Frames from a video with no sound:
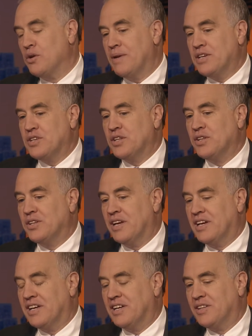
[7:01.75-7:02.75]
you mentioned
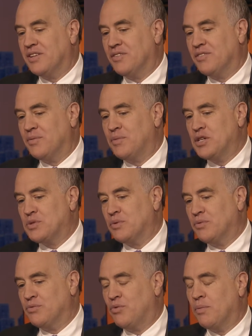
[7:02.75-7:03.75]
uh, the piece with
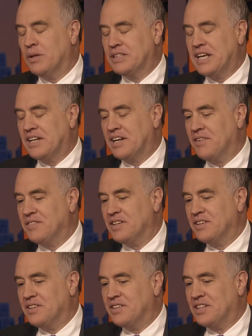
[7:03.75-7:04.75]
former Lieutenant
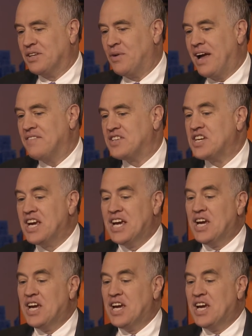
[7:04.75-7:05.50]
Governor Dick Ravitch